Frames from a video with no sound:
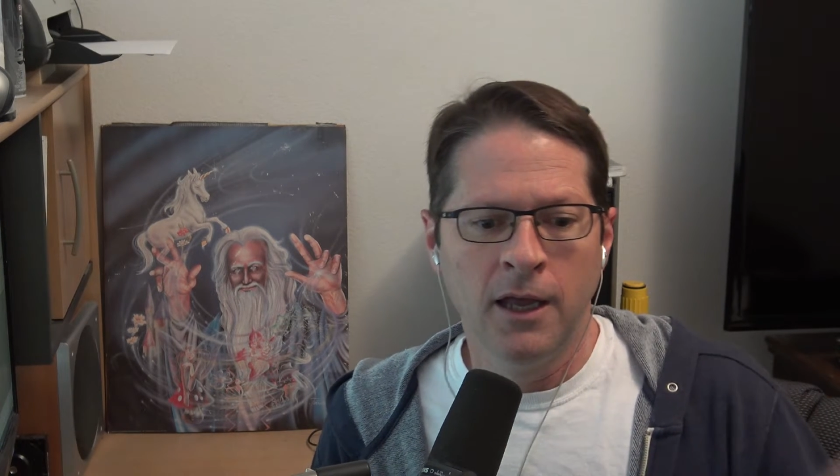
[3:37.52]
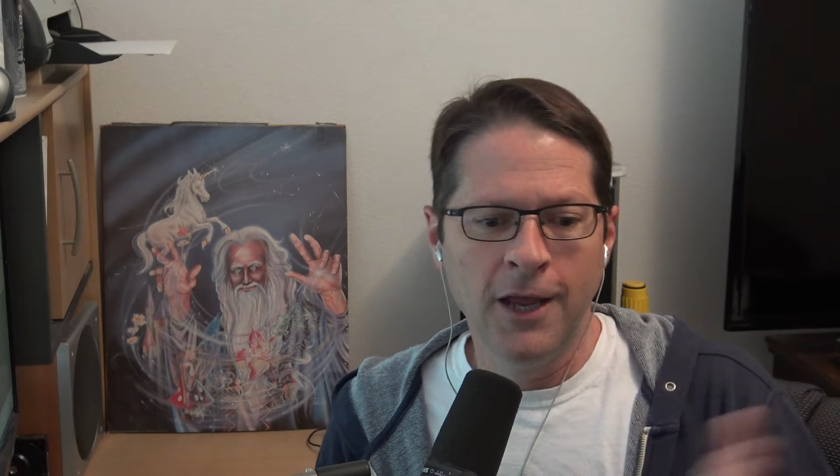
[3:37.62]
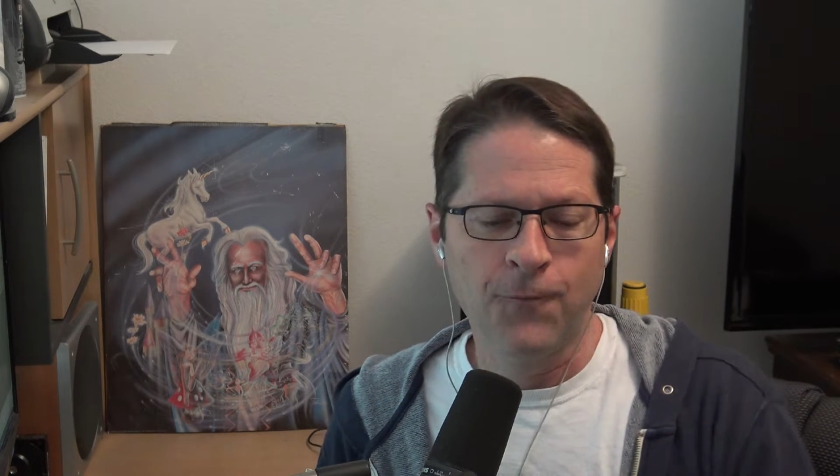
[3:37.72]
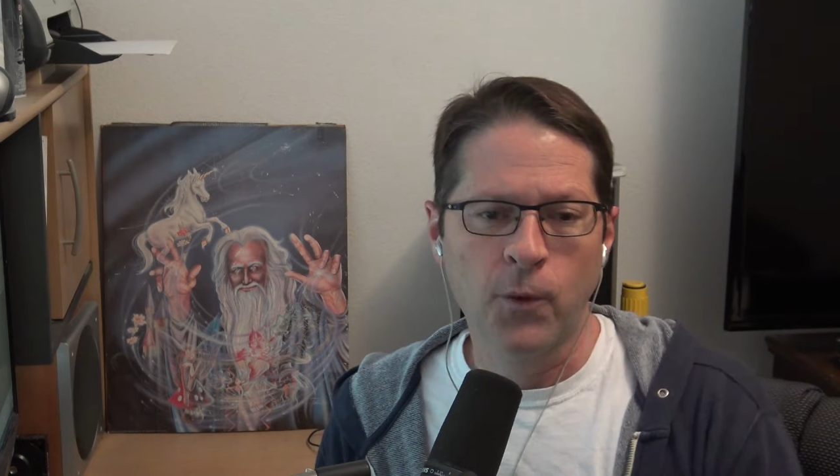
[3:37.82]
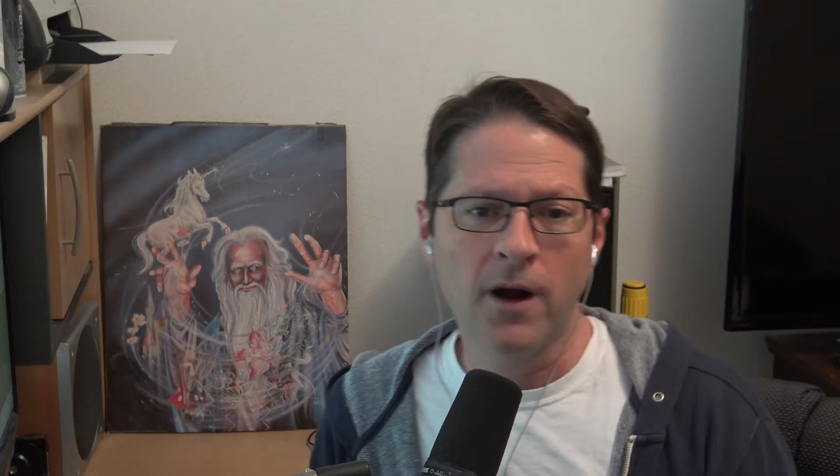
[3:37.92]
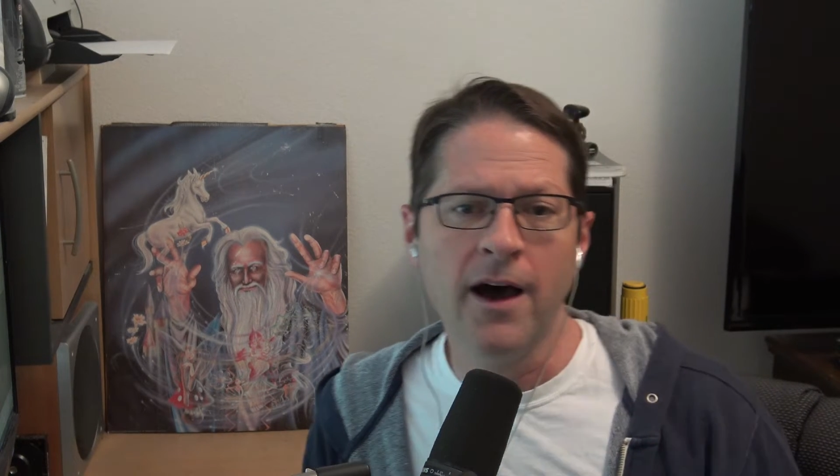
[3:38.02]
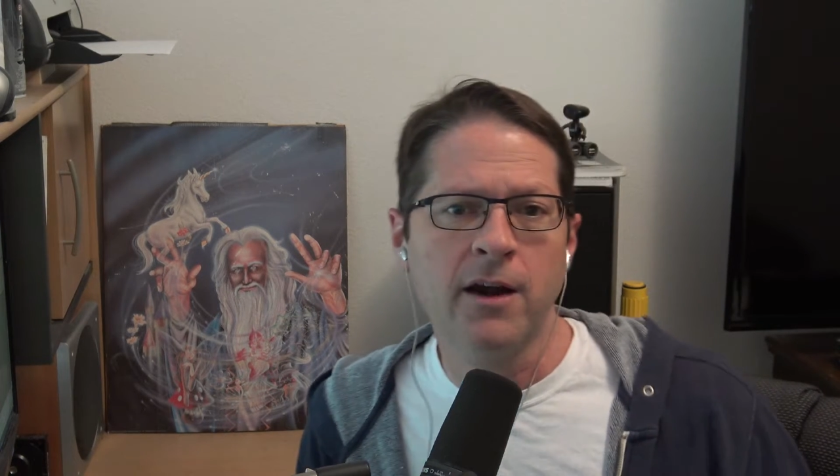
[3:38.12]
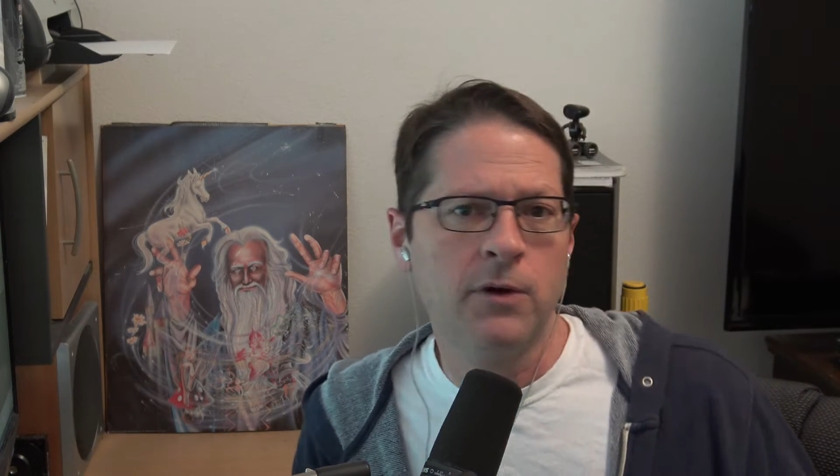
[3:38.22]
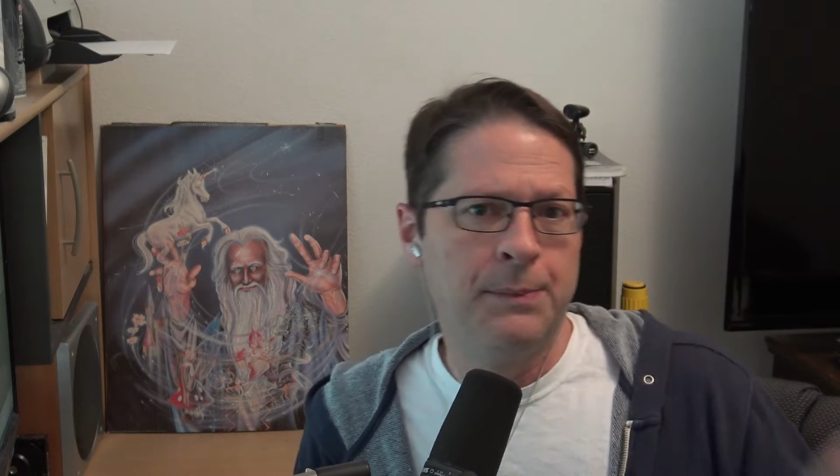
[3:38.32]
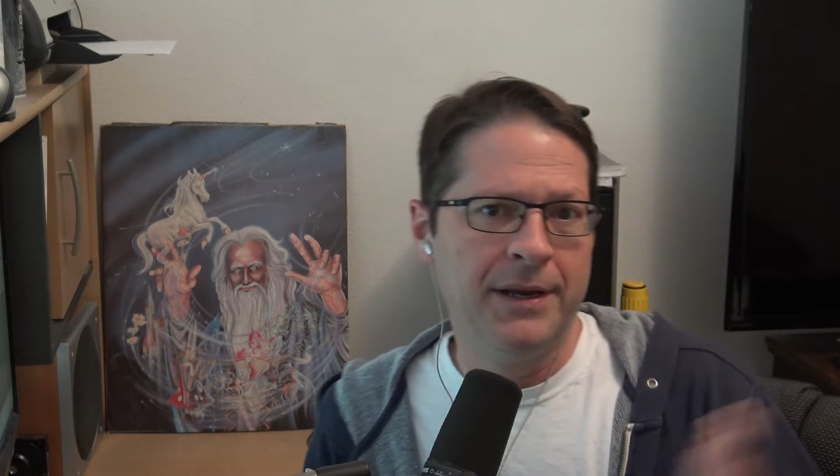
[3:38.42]
If we're on
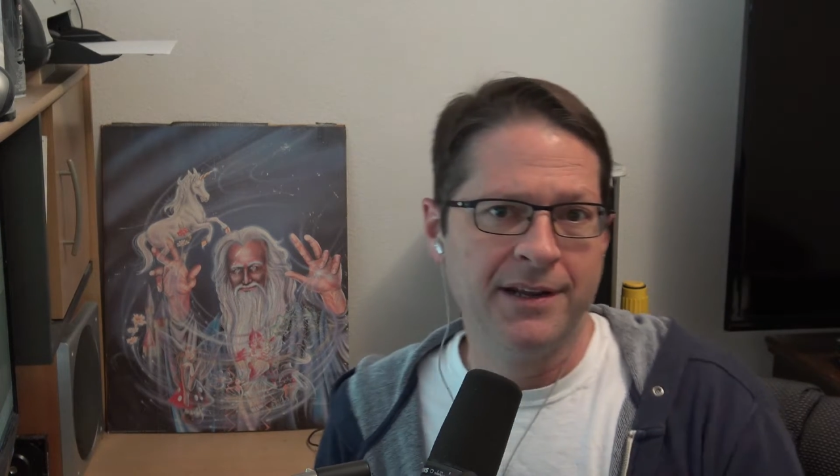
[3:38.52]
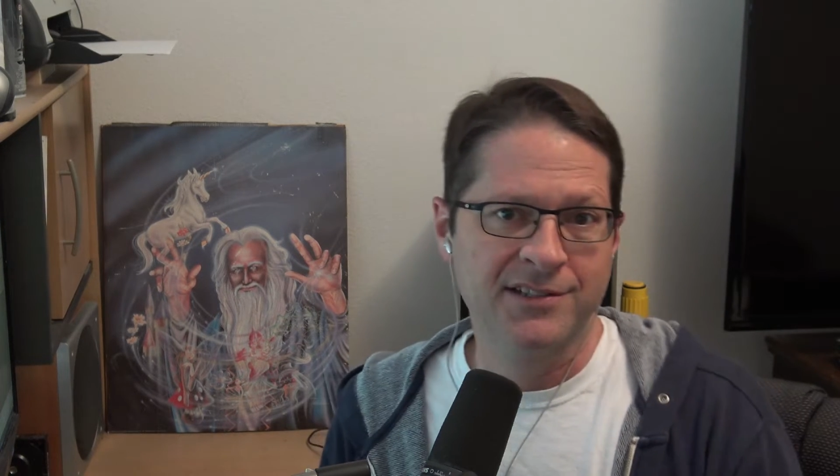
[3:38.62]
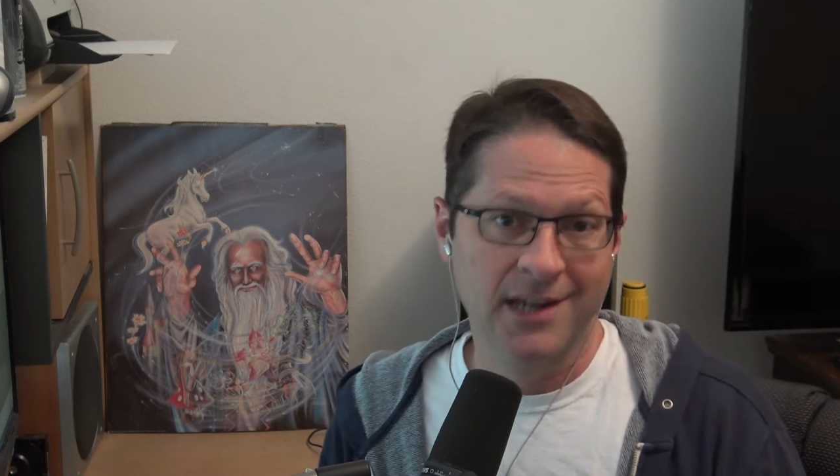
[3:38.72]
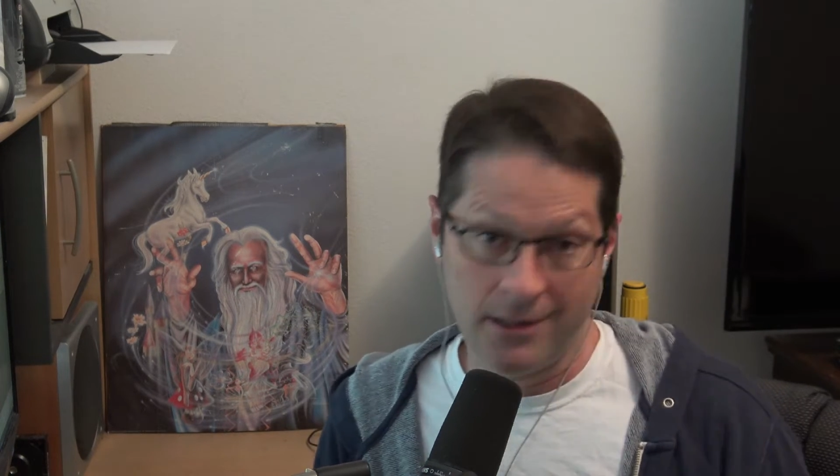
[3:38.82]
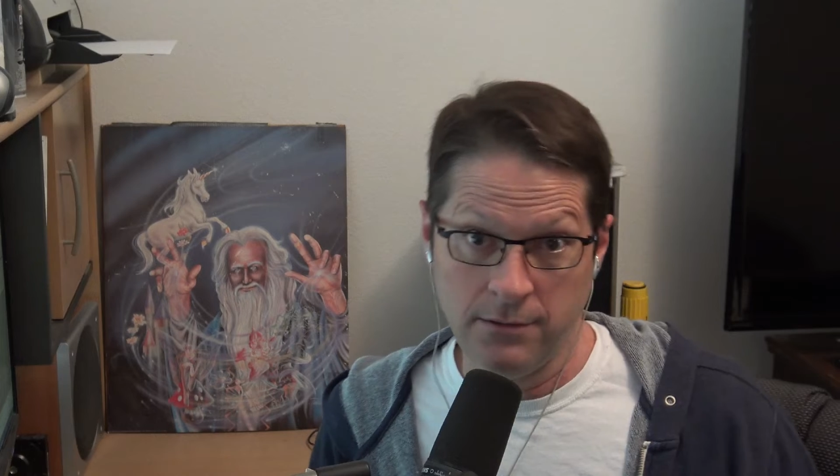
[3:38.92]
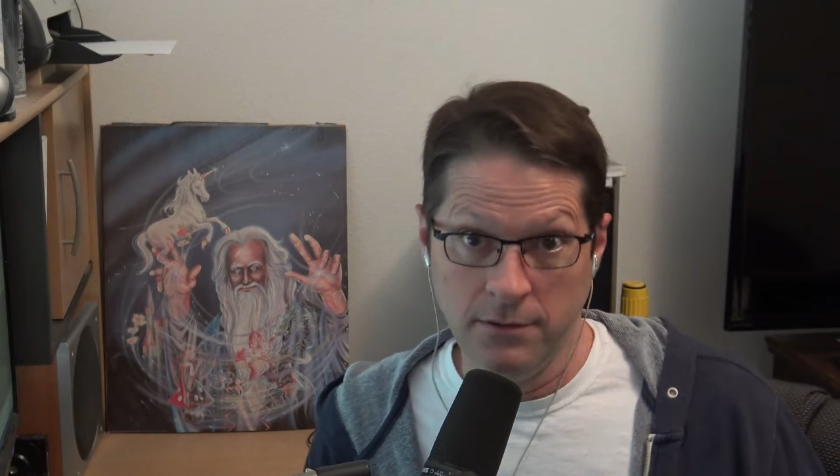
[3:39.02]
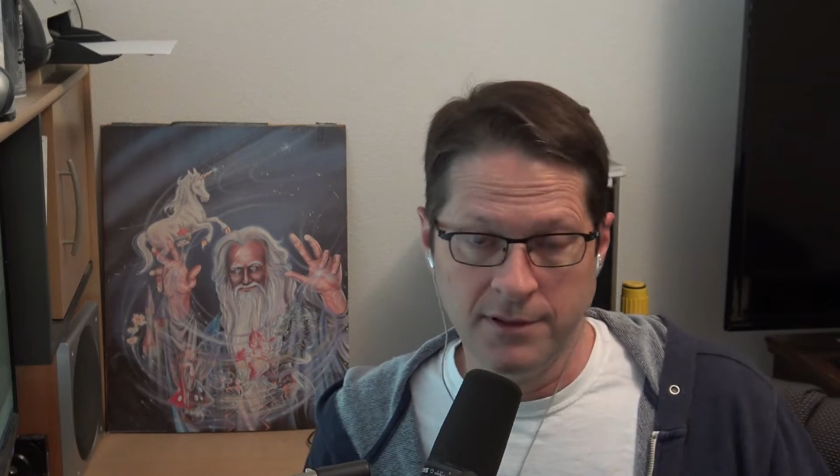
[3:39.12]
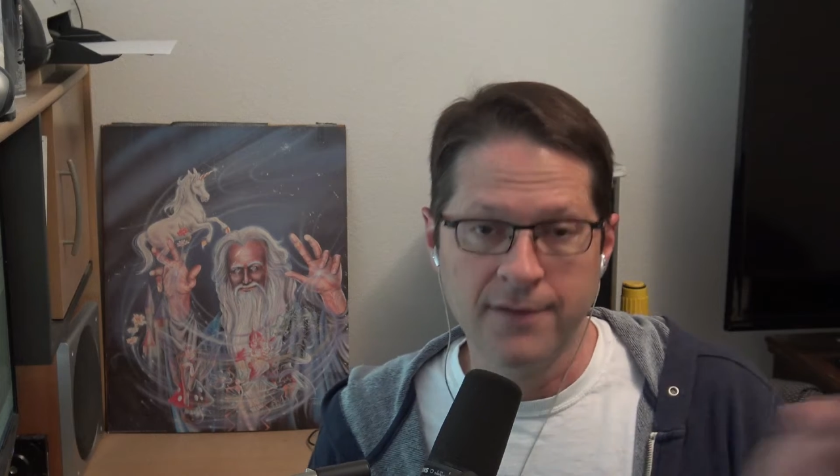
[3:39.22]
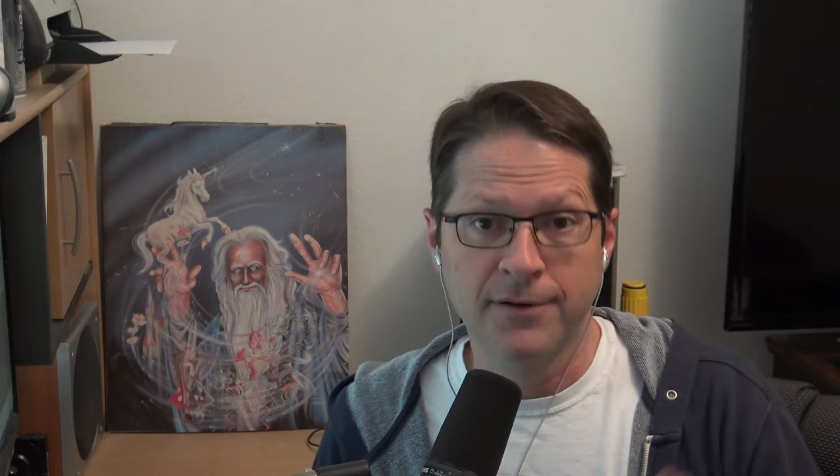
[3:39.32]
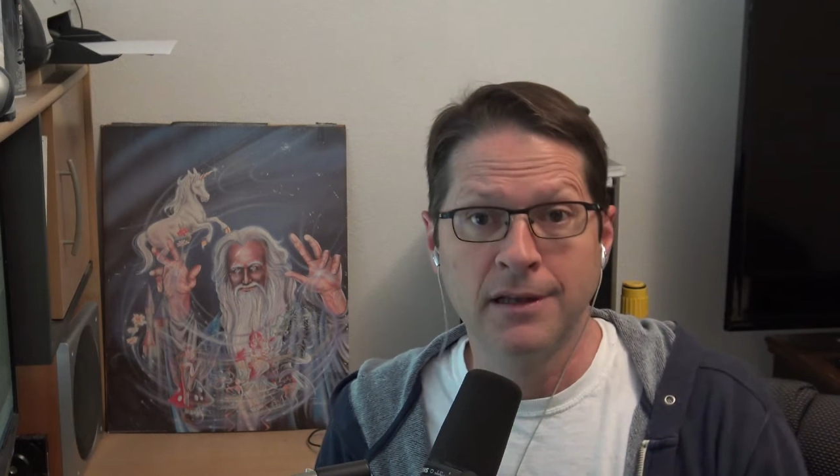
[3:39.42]
a repeating cycle, you'll
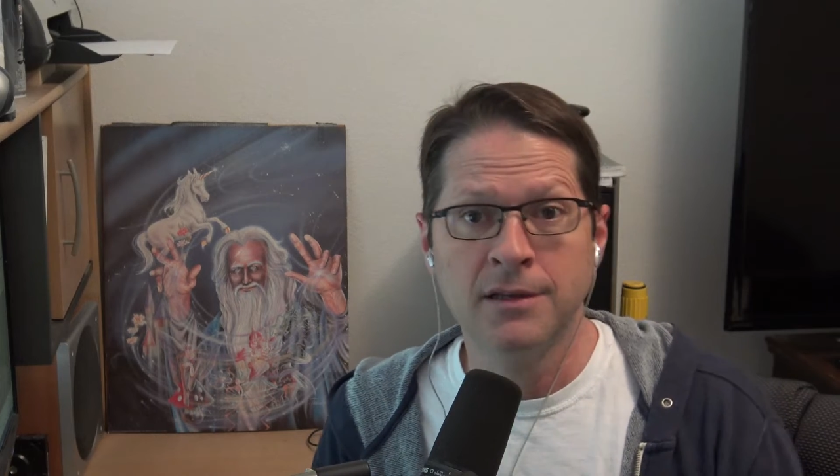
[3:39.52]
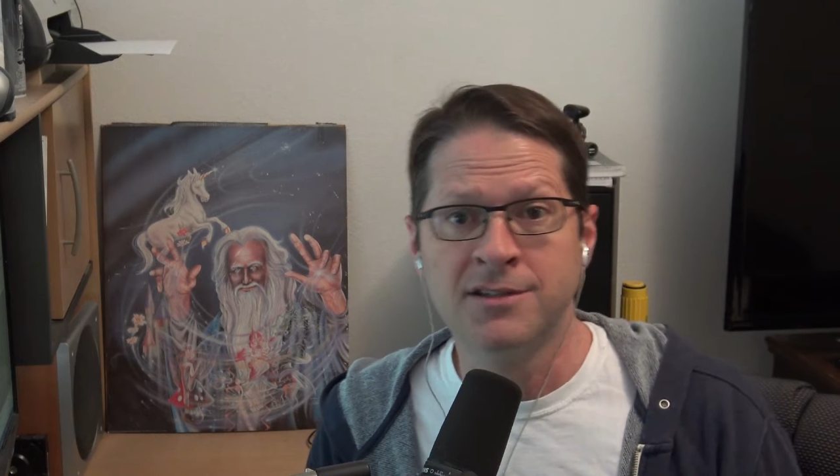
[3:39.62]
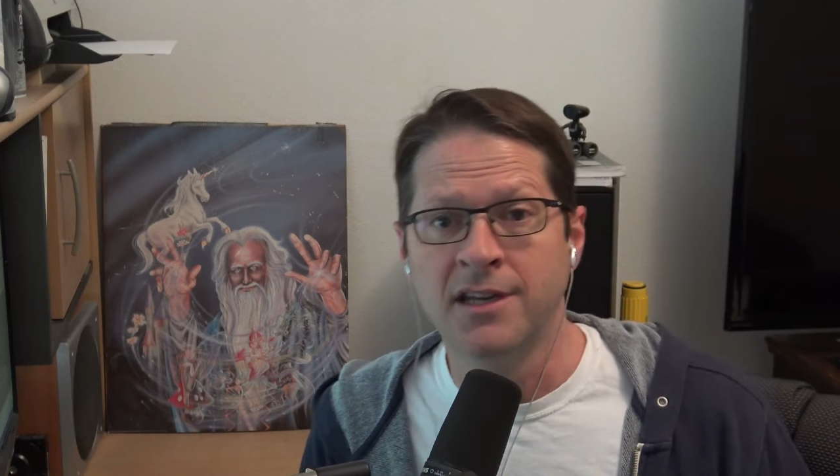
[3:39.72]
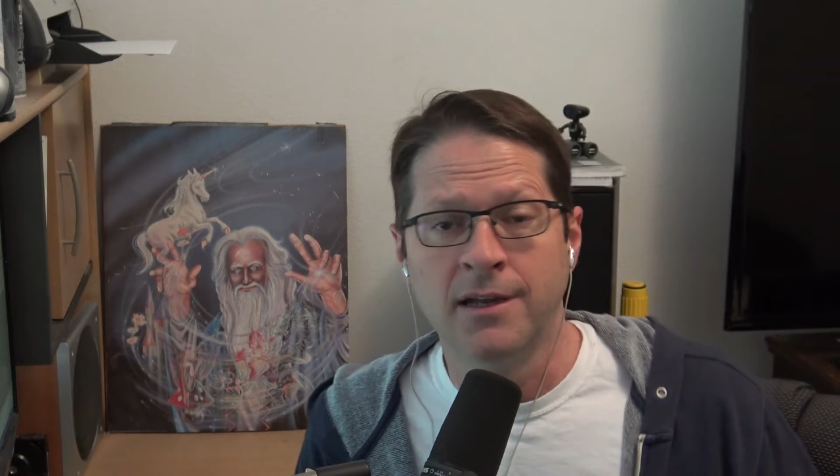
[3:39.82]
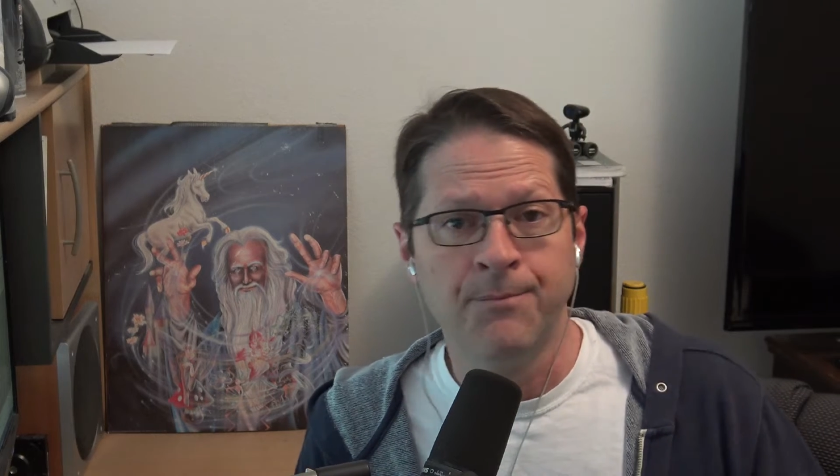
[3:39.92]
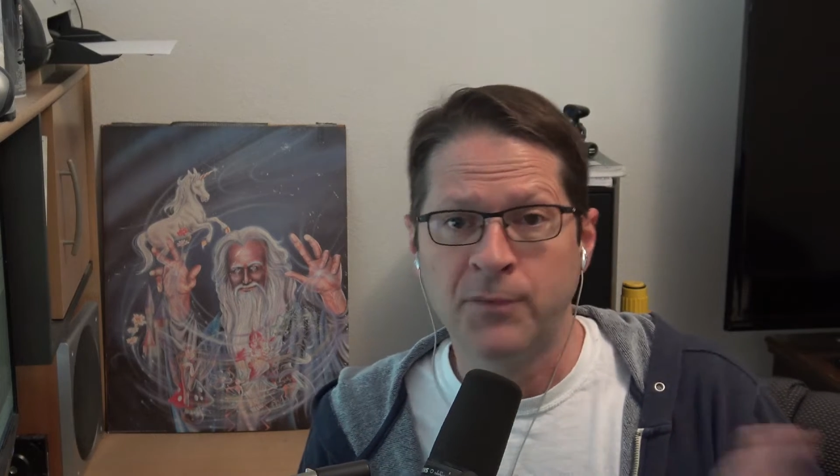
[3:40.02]
definitely see it.